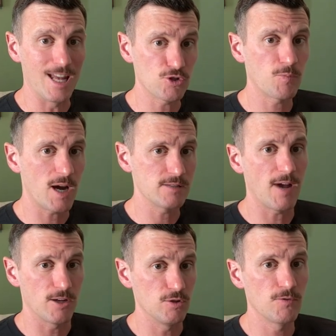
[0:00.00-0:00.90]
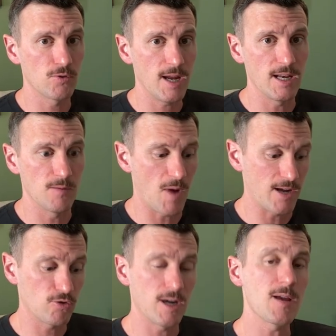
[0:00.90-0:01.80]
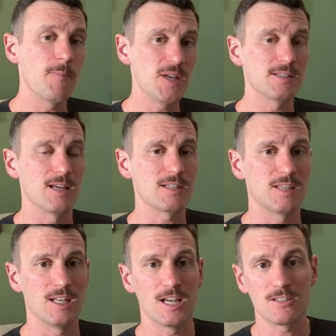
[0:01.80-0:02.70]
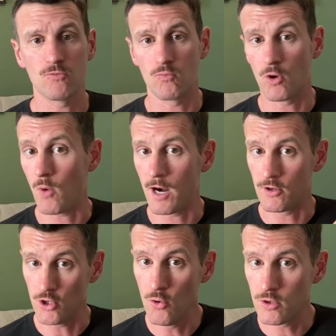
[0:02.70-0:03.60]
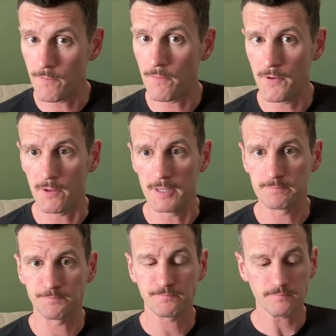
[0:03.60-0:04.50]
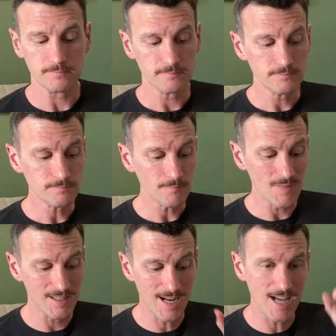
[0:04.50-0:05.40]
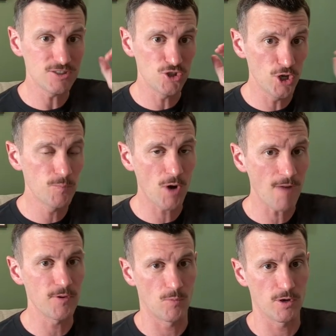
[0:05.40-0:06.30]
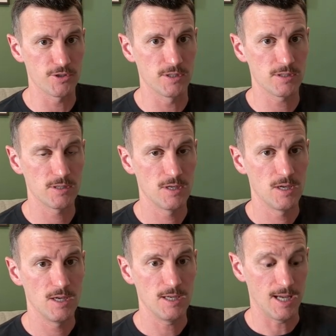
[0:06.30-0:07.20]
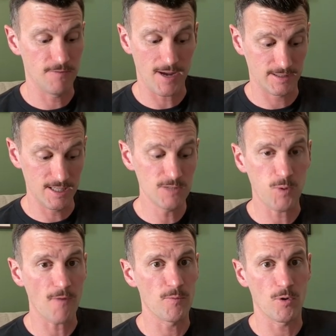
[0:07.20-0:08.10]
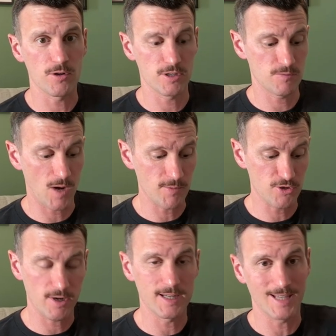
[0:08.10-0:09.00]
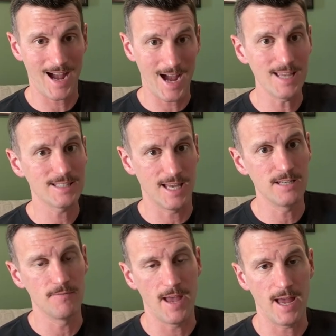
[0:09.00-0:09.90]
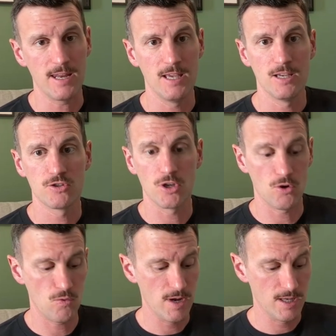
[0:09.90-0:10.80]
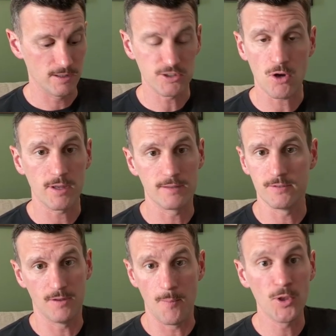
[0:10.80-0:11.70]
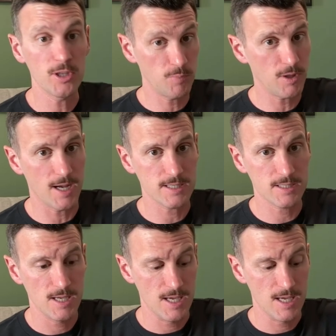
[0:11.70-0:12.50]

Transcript: enterprise value you've created by creating a business that doesn't require you to fulfill it, that has good profit margins. In fact, these profit margins probably trade at the highest end of that. So let's call it $1 million plus